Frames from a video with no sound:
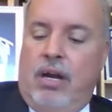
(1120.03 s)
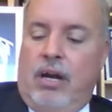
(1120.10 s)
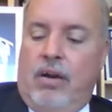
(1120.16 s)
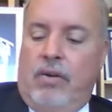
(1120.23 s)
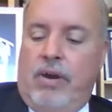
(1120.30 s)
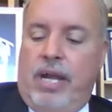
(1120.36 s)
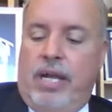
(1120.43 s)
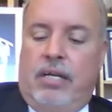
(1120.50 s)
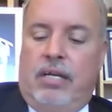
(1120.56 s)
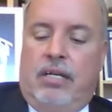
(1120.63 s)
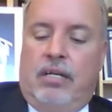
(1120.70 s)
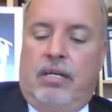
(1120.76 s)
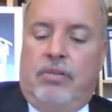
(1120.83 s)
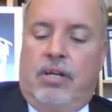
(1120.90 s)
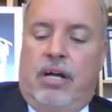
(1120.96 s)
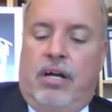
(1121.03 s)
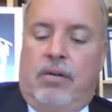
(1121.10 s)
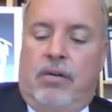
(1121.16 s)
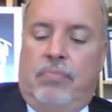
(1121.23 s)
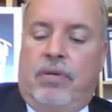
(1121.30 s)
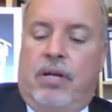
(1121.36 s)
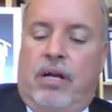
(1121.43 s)
All right,
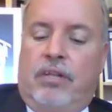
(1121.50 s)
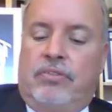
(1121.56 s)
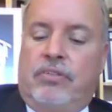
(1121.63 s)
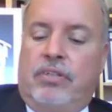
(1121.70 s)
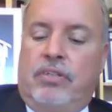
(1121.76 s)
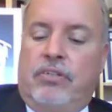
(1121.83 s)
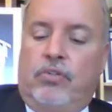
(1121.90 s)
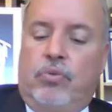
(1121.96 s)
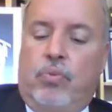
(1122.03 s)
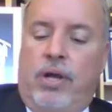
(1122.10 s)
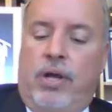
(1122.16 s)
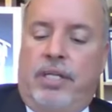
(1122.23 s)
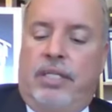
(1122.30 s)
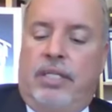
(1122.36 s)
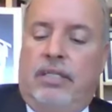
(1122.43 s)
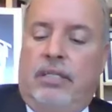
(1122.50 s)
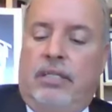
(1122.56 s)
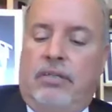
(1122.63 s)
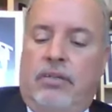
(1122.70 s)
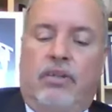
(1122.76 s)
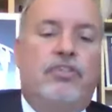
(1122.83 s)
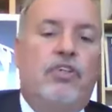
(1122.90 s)
on to 20.
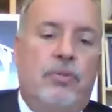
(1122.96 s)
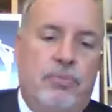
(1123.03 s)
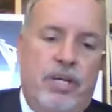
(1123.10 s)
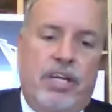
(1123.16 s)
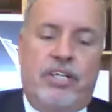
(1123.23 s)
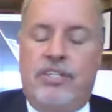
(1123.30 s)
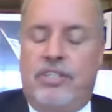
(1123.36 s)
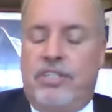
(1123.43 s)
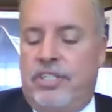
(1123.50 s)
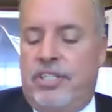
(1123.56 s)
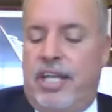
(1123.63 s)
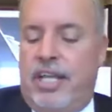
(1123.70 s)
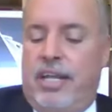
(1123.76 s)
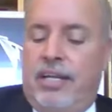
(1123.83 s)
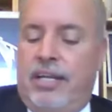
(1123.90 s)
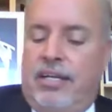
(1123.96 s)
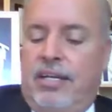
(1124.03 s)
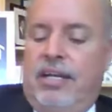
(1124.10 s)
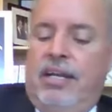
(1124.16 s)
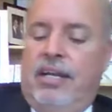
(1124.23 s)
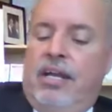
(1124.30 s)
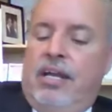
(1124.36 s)
Oh, so your objection is sustained.
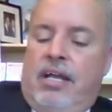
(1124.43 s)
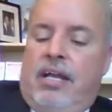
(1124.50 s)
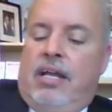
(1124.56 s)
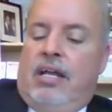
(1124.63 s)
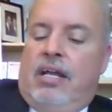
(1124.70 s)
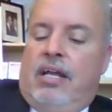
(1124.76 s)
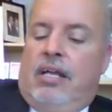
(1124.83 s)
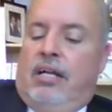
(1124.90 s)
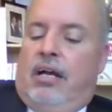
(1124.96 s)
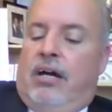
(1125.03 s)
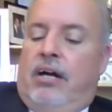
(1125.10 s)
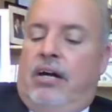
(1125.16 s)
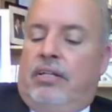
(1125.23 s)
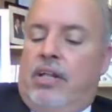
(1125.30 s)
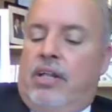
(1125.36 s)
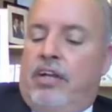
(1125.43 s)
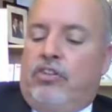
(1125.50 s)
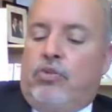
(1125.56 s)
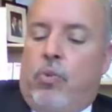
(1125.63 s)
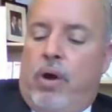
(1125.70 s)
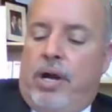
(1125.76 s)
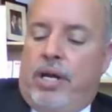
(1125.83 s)
On
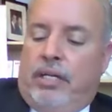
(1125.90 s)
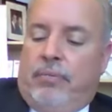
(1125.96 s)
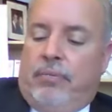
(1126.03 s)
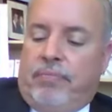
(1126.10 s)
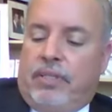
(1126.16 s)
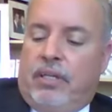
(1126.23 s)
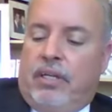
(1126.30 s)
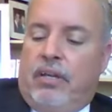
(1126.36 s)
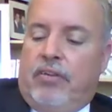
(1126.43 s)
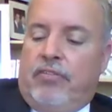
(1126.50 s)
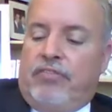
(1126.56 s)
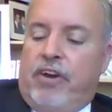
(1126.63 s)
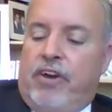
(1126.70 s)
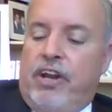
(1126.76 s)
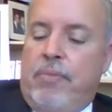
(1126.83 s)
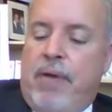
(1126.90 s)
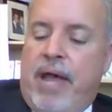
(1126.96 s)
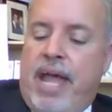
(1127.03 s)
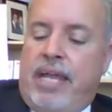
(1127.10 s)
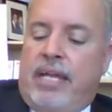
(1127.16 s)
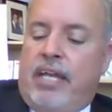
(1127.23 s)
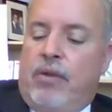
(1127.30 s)
line 20, in front of the
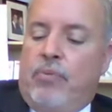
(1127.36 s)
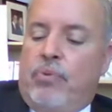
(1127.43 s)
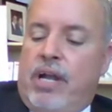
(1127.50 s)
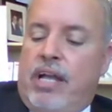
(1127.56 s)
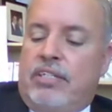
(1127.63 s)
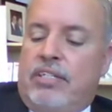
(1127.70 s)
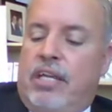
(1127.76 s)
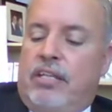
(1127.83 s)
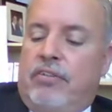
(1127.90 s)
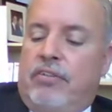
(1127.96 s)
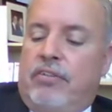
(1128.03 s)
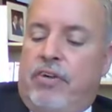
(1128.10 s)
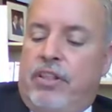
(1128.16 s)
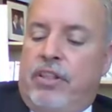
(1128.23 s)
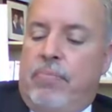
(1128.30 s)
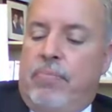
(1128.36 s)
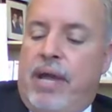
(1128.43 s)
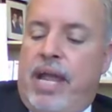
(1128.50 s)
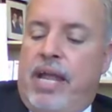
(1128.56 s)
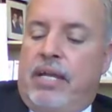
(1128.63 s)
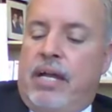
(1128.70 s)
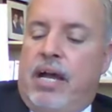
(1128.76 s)
bank, and when I say the front of the
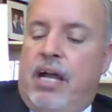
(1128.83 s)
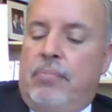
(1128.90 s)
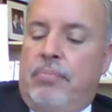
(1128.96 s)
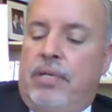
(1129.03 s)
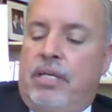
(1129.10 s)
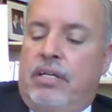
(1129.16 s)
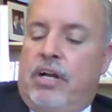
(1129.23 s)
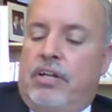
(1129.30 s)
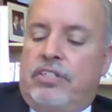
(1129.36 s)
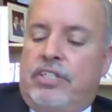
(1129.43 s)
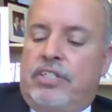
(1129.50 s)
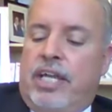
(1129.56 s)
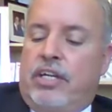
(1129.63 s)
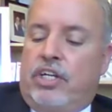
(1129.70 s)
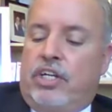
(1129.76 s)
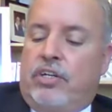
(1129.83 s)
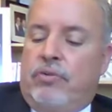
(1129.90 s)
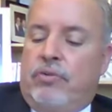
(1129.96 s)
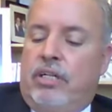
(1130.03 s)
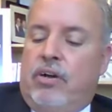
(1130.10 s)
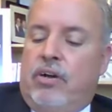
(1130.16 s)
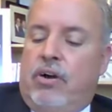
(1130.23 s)
bank, I mean on 2nd
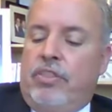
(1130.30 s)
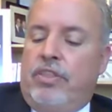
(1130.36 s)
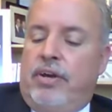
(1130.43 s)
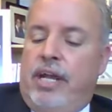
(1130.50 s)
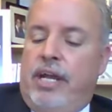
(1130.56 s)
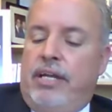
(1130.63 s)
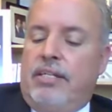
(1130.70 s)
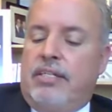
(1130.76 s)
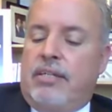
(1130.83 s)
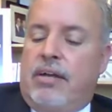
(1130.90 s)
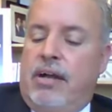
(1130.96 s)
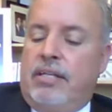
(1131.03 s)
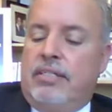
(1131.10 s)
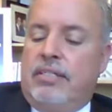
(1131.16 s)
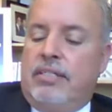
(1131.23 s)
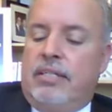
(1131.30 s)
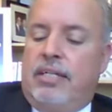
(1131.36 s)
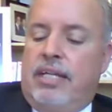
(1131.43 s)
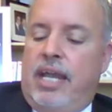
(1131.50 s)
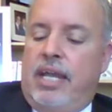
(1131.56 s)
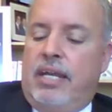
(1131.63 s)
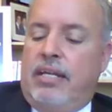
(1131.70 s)
Street, are there any signs
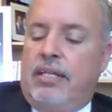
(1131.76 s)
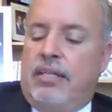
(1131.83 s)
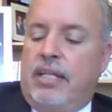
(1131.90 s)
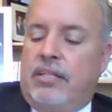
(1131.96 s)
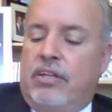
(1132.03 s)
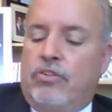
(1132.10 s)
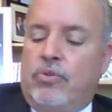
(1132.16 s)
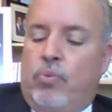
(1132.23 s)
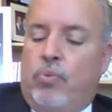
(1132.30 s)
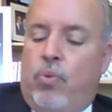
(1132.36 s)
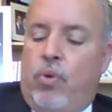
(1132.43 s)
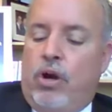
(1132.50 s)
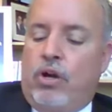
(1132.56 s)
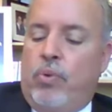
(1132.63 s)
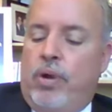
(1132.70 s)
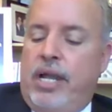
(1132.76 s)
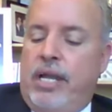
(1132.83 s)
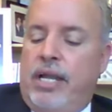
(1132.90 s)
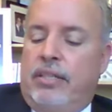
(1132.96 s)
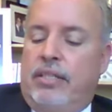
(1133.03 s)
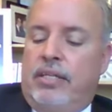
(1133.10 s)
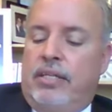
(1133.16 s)
indicating that there's a
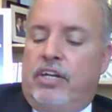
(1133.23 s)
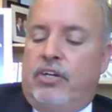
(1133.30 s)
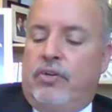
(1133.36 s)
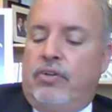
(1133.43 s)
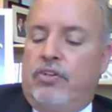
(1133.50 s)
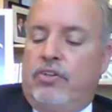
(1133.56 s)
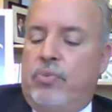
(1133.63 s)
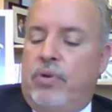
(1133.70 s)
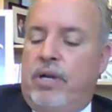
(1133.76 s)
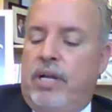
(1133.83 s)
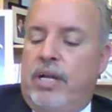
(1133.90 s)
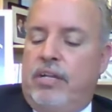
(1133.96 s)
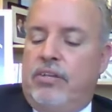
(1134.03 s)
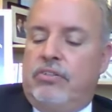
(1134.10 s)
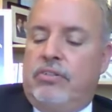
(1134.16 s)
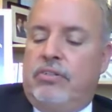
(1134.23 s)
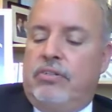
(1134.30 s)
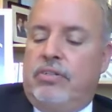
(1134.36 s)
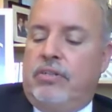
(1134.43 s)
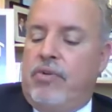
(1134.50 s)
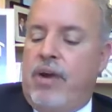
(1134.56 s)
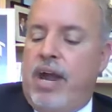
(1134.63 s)
walkway and the entranceway is
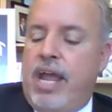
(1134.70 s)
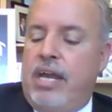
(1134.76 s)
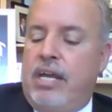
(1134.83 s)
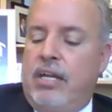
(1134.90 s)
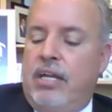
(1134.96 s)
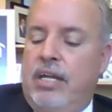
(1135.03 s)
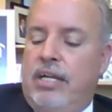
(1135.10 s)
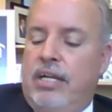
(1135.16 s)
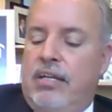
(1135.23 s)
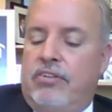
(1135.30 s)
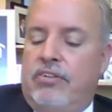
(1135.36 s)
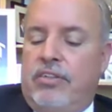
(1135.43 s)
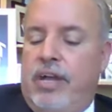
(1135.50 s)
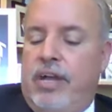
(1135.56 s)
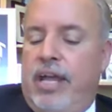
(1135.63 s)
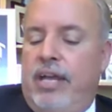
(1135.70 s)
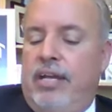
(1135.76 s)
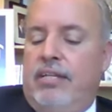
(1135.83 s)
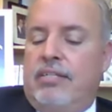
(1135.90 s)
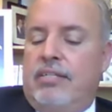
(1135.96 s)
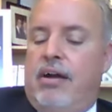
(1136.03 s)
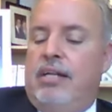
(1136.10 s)
to the right? Is there
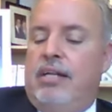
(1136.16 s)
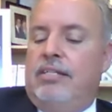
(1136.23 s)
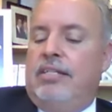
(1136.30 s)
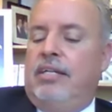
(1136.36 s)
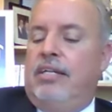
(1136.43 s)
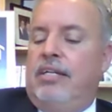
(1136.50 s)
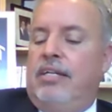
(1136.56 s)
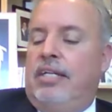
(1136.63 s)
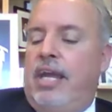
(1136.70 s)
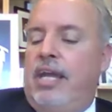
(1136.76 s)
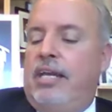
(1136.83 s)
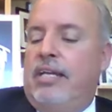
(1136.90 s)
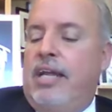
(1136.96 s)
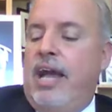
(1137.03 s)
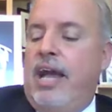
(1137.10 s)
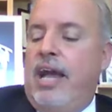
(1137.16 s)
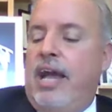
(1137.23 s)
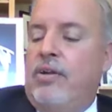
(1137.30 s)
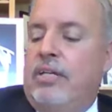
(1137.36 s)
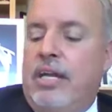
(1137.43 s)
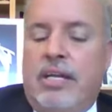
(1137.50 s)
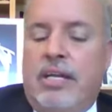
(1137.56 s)
any signs indicating
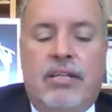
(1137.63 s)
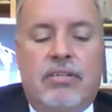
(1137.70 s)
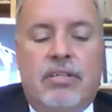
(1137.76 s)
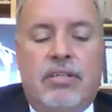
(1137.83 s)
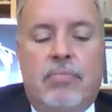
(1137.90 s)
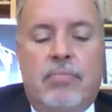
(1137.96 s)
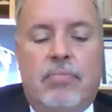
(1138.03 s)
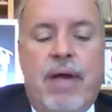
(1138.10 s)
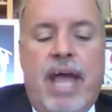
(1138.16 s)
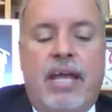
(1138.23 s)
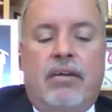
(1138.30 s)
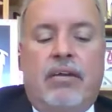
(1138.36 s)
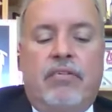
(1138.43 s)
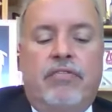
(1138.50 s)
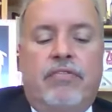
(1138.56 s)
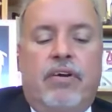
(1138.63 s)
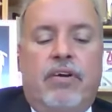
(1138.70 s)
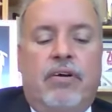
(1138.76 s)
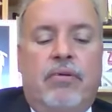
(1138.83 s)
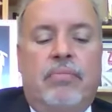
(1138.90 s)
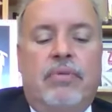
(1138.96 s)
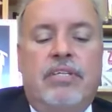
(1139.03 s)
how to get into the bank
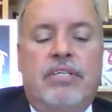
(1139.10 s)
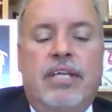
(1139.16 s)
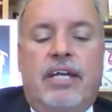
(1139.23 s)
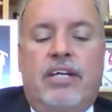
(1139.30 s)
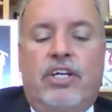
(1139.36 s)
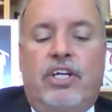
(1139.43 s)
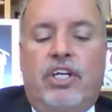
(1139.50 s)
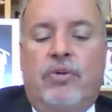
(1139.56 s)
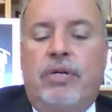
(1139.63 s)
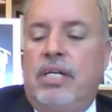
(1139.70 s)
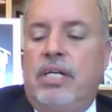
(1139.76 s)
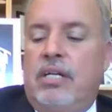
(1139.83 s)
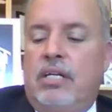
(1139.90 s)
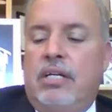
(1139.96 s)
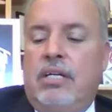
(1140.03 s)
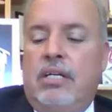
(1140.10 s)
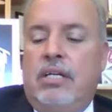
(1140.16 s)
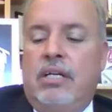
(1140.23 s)
from 2nd Street?